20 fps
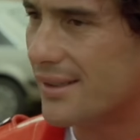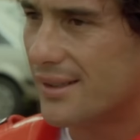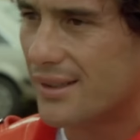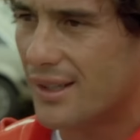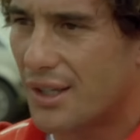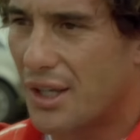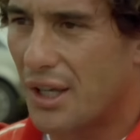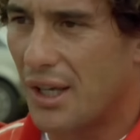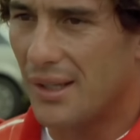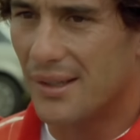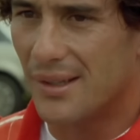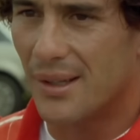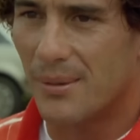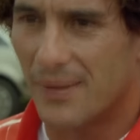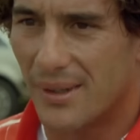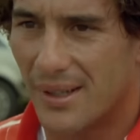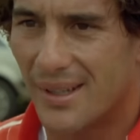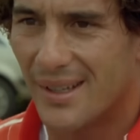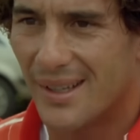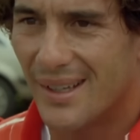the,
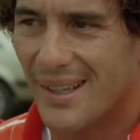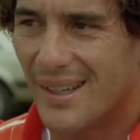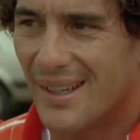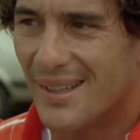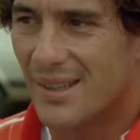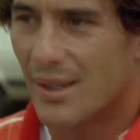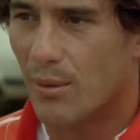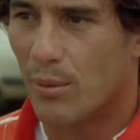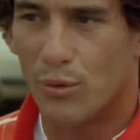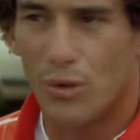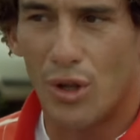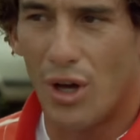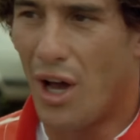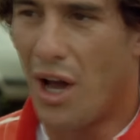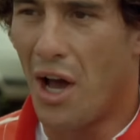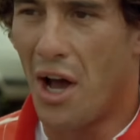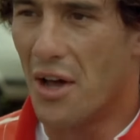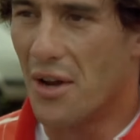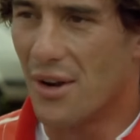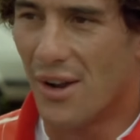the, the,
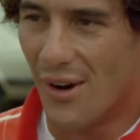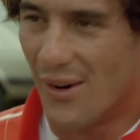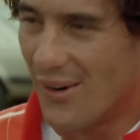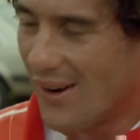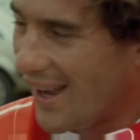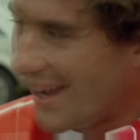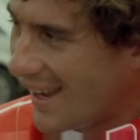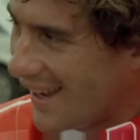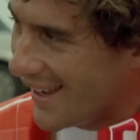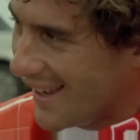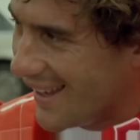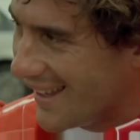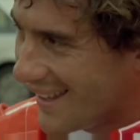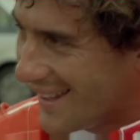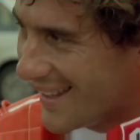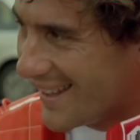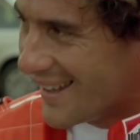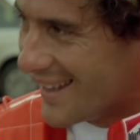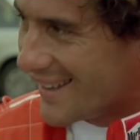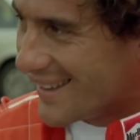no, no way.
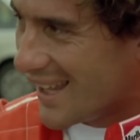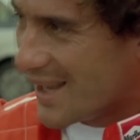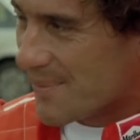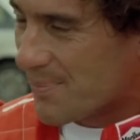They